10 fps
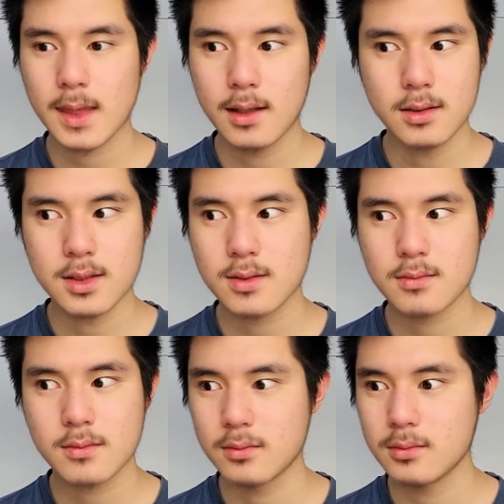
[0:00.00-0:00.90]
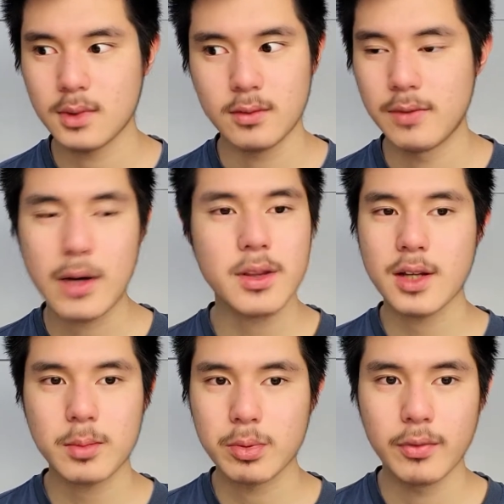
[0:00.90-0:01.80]
it's very
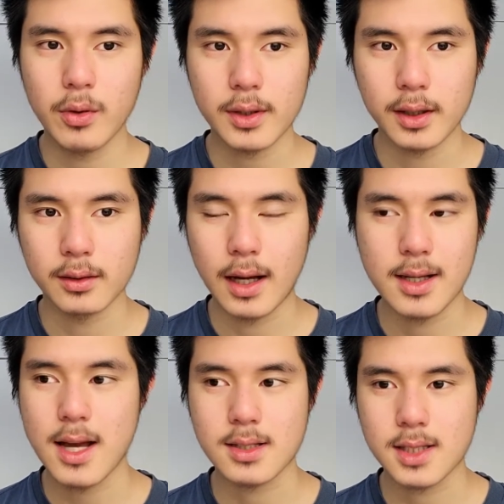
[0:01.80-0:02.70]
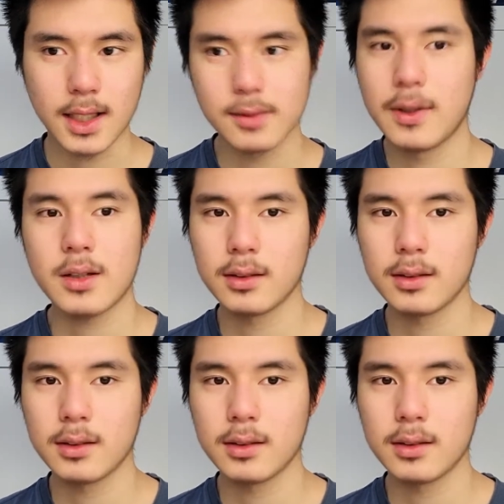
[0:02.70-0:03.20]
thought-provoking, I guess, at the very